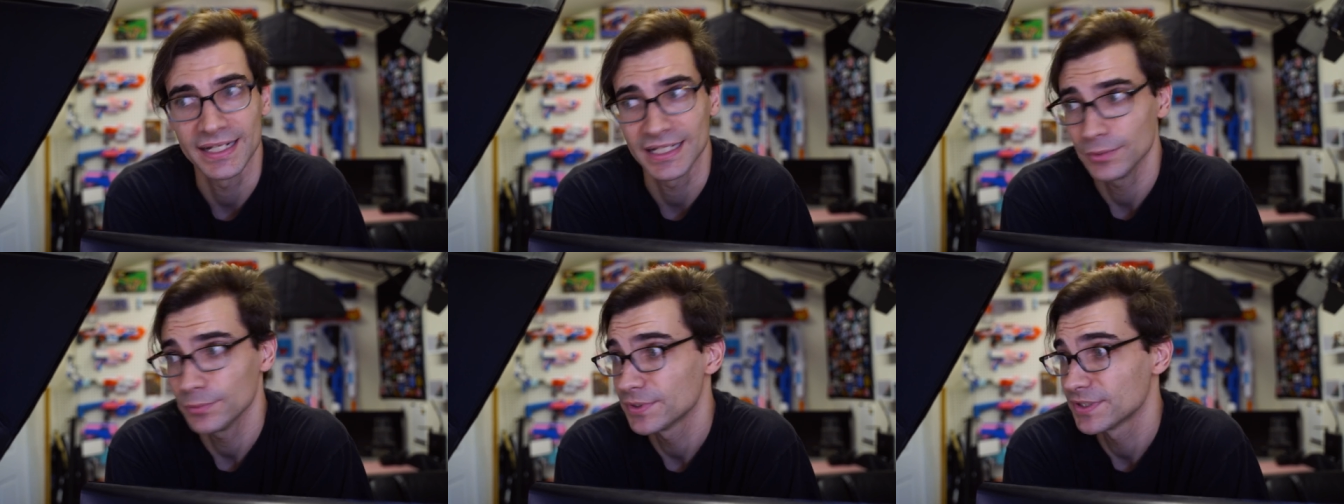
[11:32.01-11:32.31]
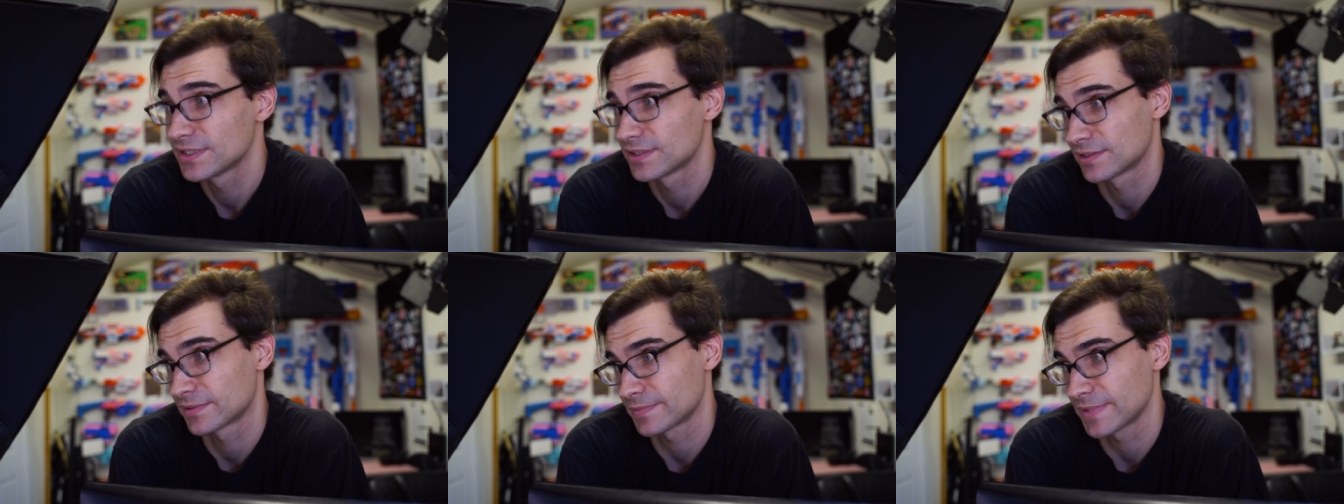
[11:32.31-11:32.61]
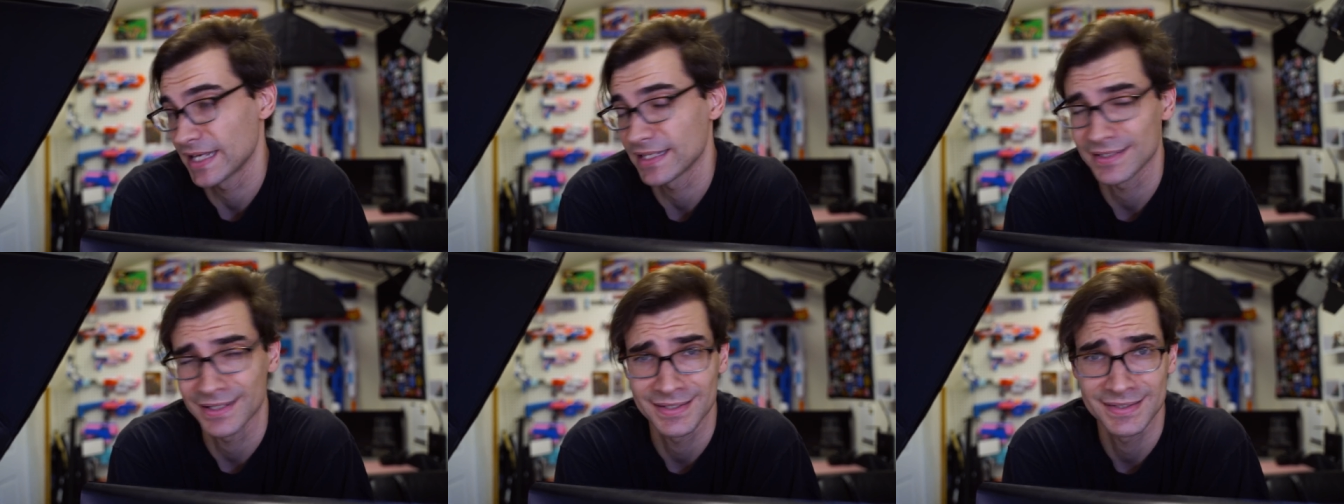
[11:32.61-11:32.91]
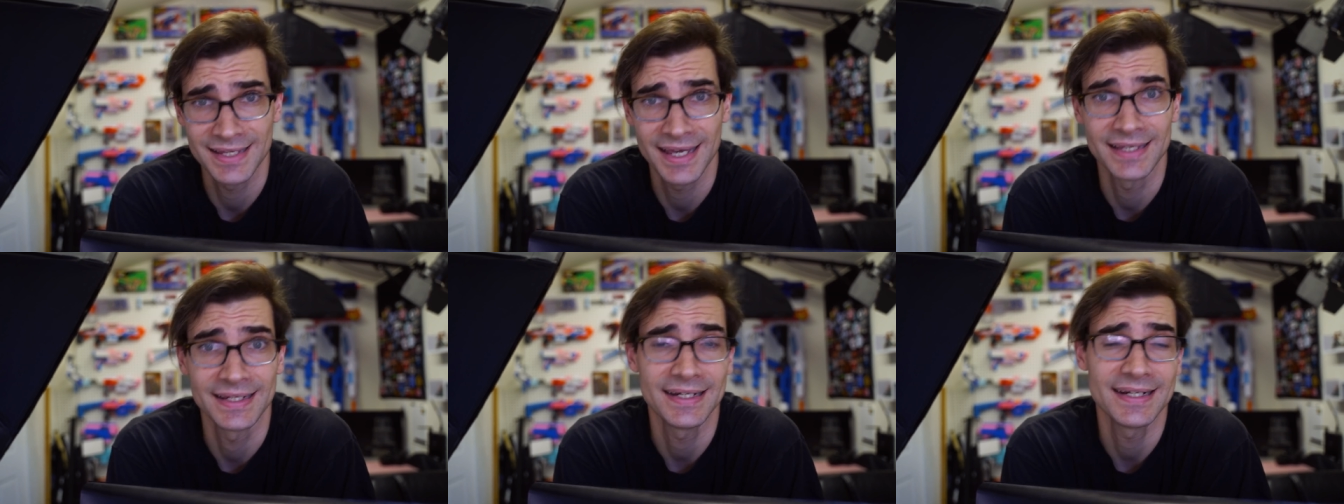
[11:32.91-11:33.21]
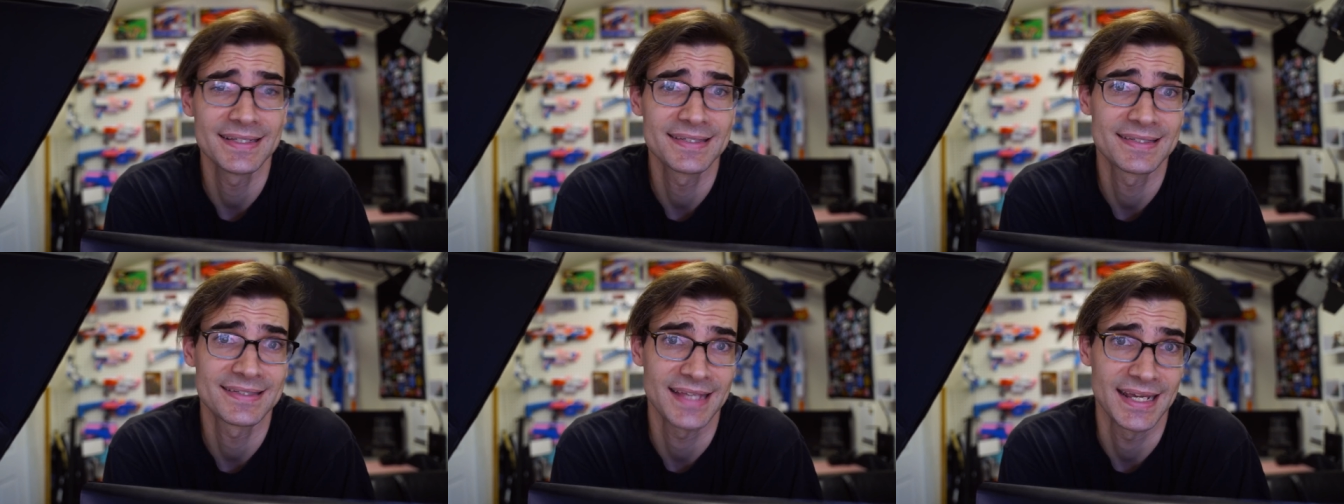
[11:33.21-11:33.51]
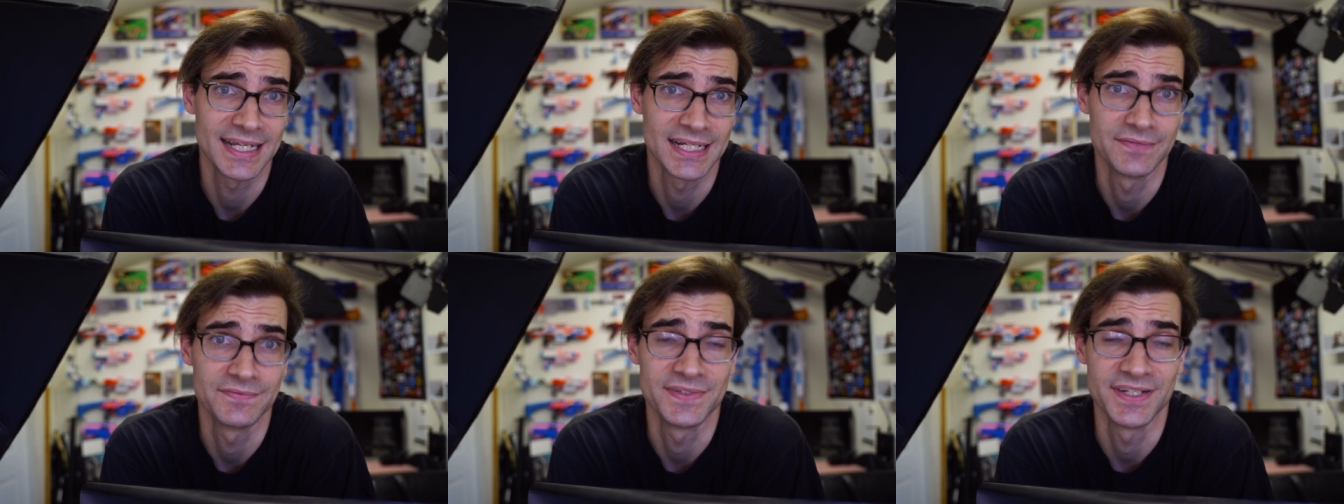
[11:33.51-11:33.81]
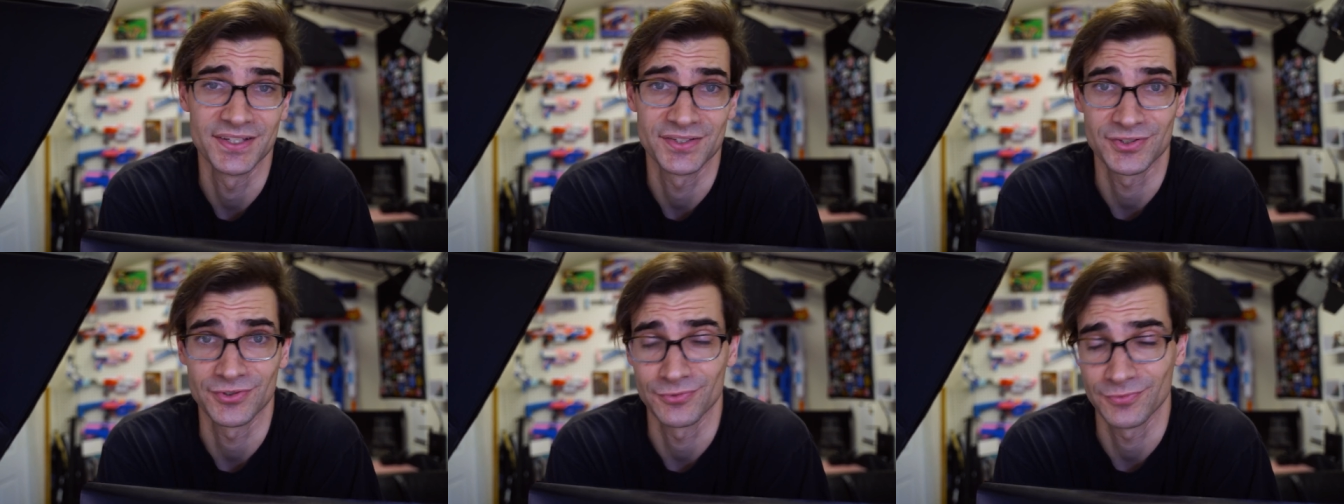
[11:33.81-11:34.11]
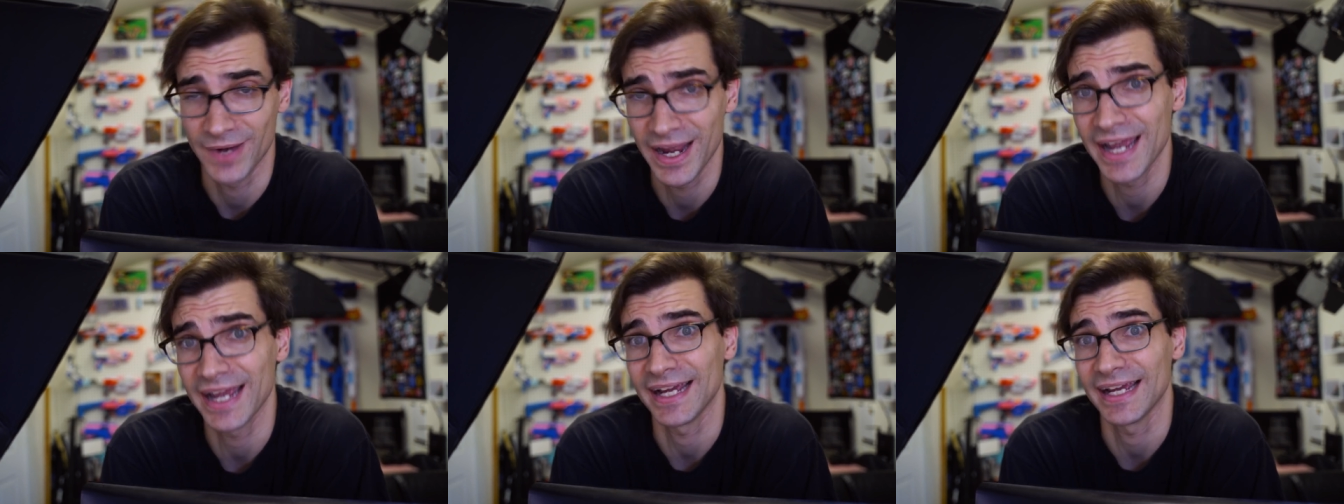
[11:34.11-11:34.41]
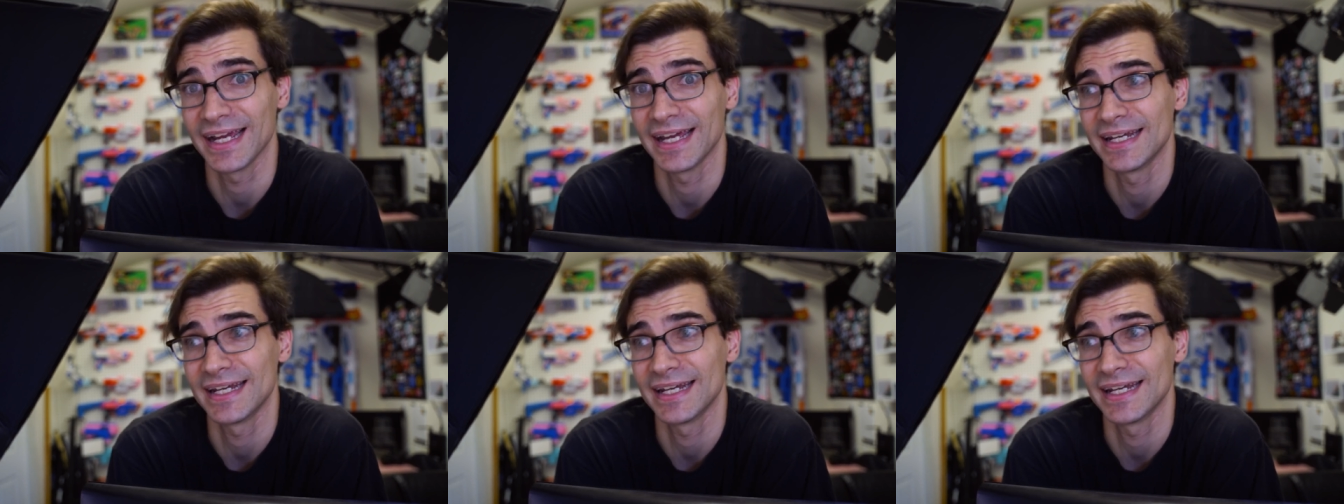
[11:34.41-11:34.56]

It was, as I said, in a state of disarray.